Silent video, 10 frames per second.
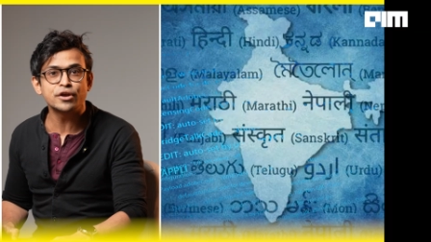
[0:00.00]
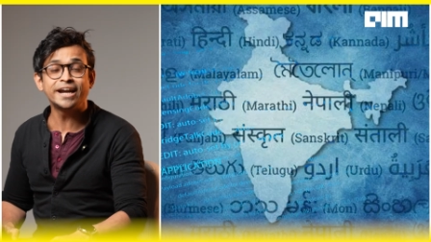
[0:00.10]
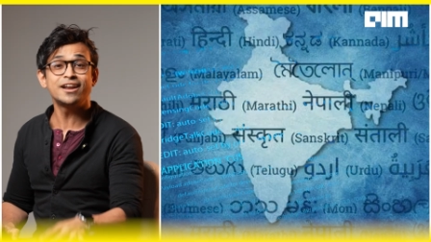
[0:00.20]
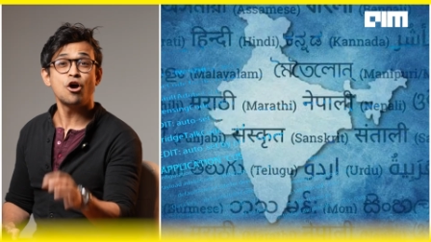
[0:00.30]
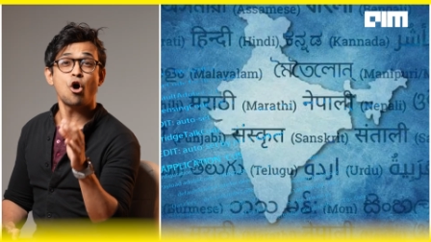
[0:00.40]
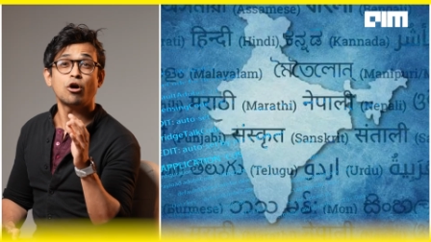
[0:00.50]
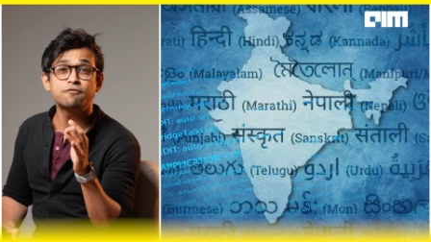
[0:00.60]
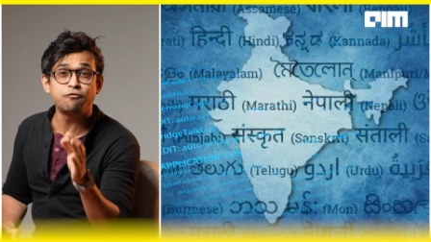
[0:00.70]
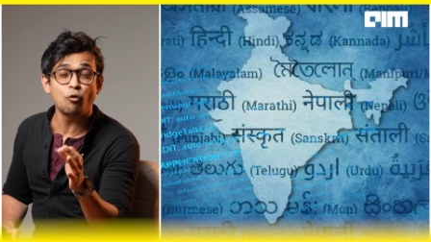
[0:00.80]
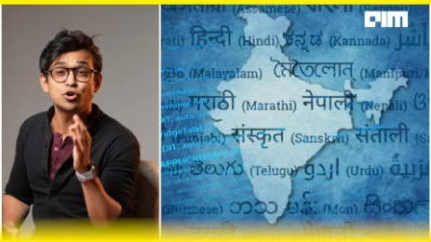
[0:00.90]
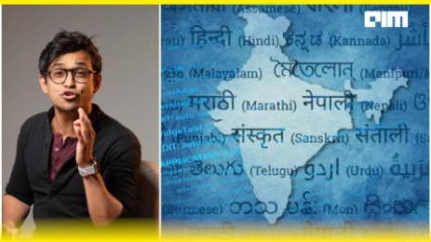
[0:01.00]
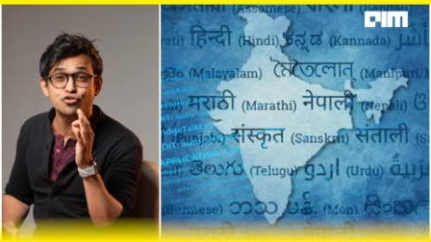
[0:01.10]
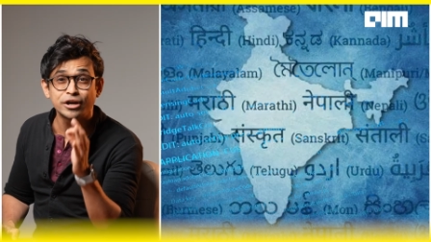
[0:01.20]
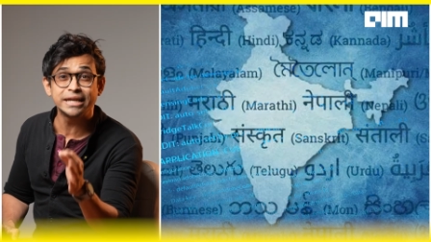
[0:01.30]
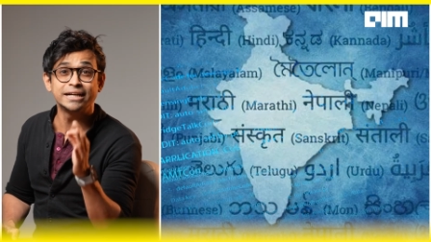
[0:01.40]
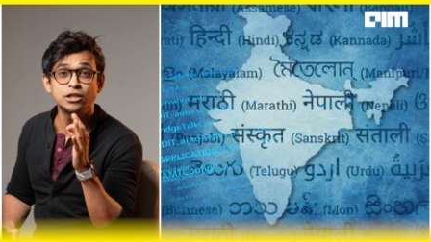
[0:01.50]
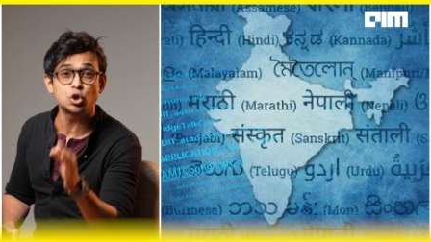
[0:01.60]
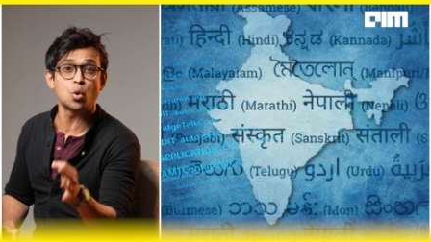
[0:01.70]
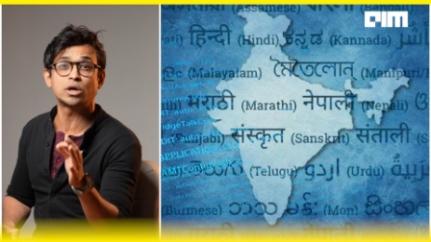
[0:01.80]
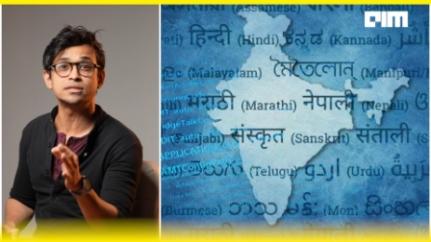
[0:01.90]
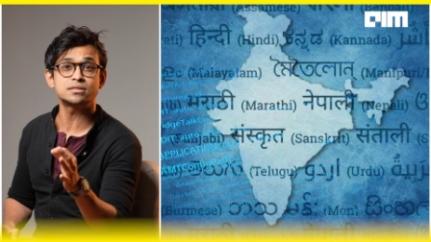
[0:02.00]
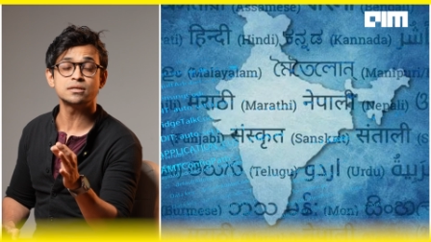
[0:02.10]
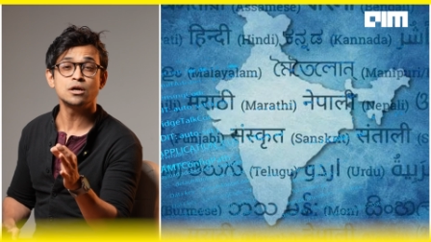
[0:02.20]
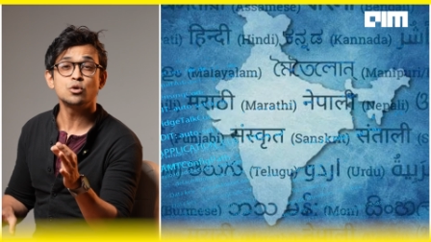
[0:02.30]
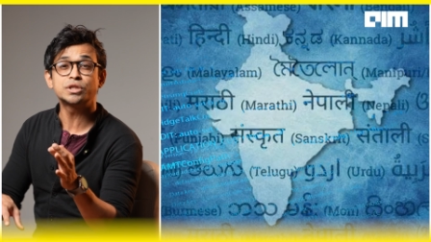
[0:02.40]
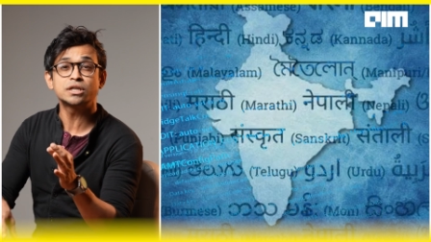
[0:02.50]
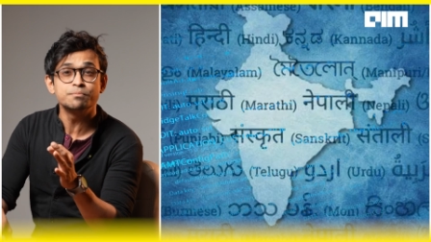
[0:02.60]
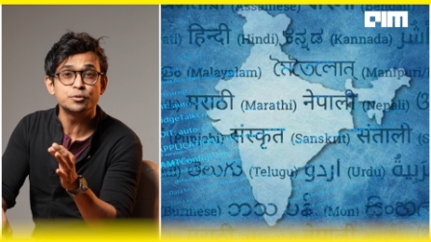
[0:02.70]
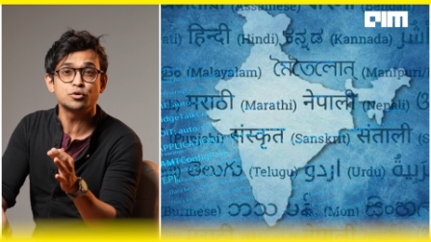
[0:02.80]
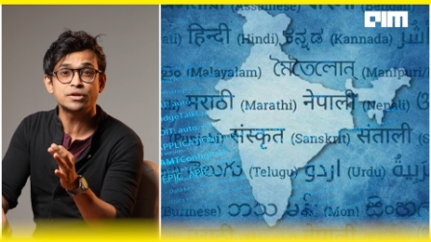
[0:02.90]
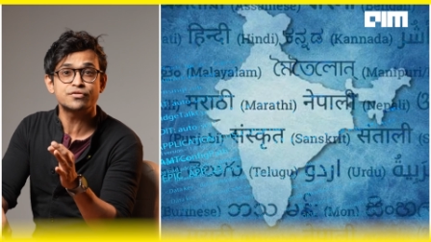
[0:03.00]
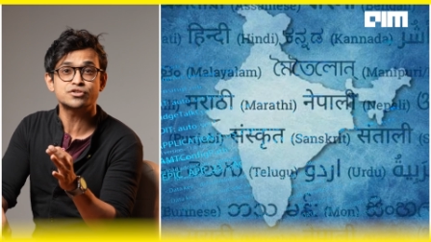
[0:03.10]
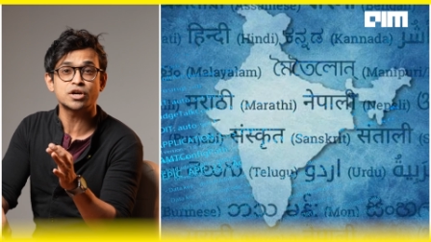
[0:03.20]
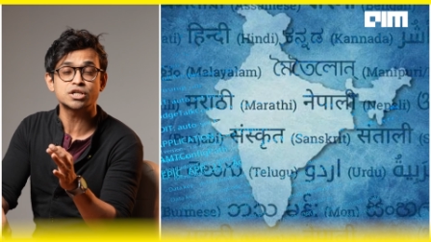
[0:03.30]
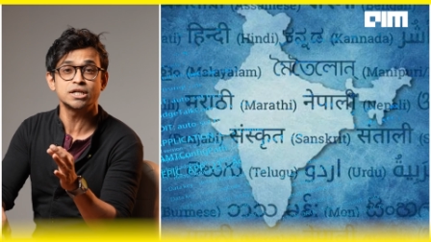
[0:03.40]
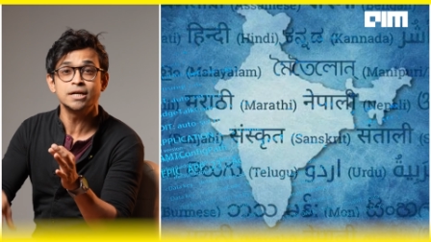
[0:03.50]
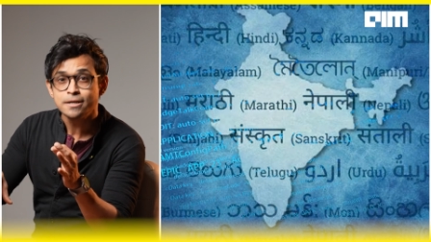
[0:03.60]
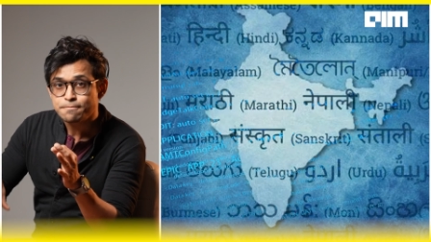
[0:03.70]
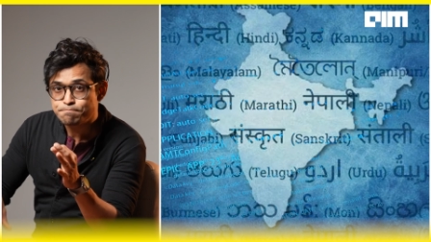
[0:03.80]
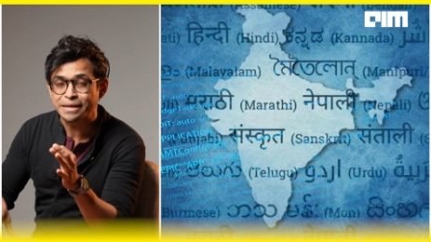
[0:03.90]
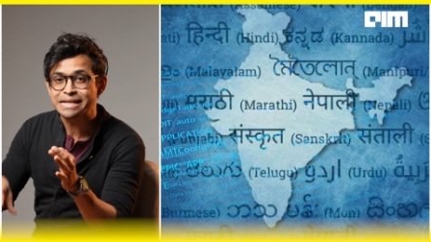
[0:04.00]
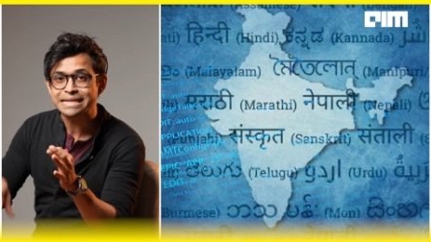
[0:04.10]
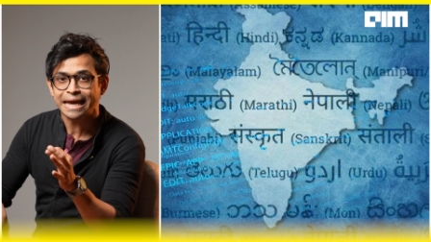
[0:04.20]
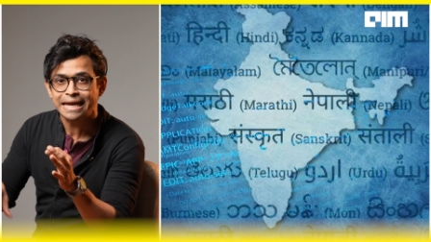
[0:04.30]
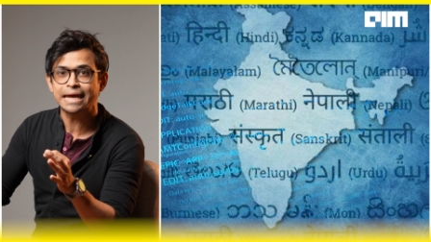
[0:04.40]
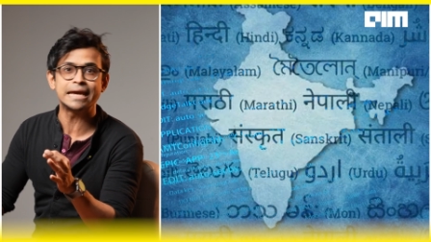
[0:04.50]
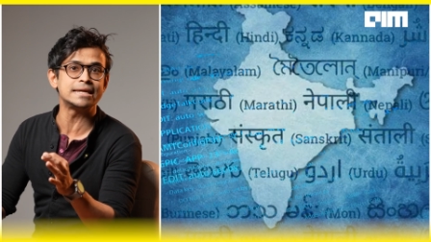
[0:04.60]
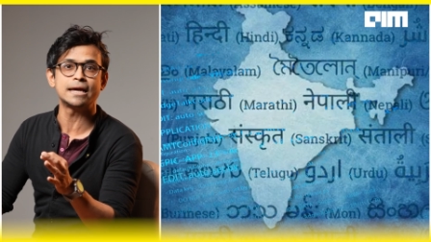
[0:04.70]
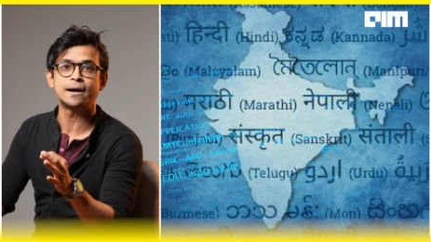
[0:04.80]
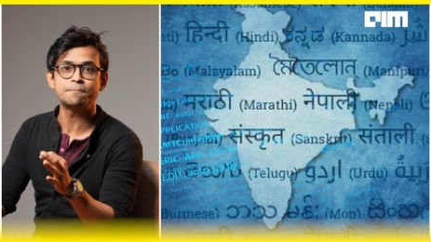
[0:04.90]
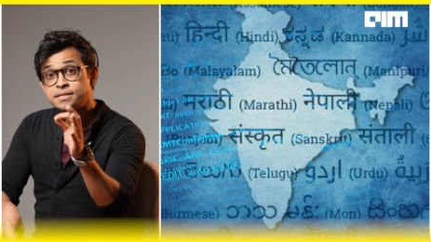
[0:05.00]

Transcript: trained on 4 trillion tokens with compute infrastructure built in India,